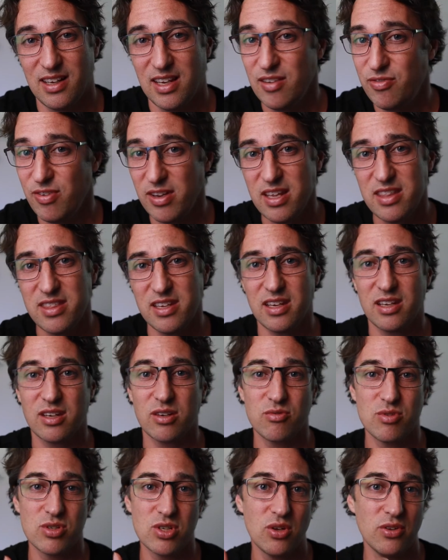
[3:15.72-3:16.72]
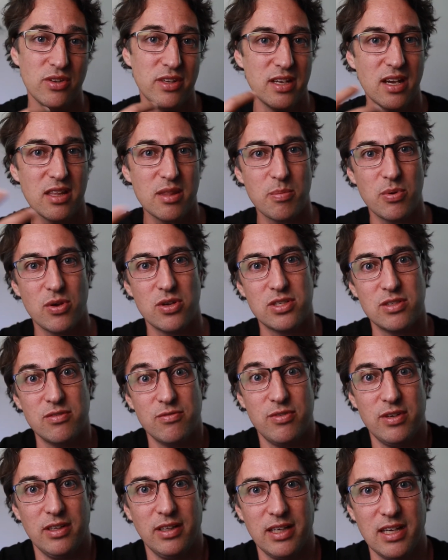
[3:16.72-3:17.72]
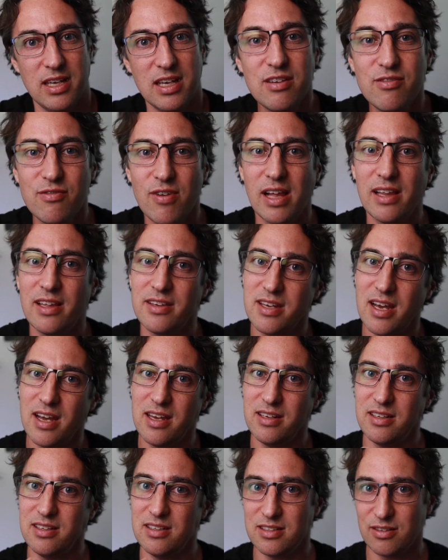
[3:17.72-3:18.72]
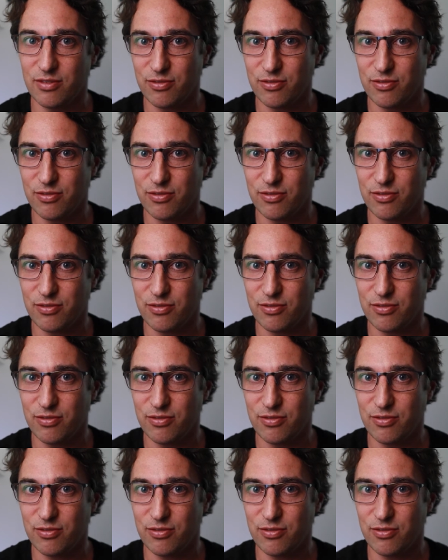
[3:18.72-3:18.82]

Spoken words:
If anything, it can result in the other person feeling invalidated and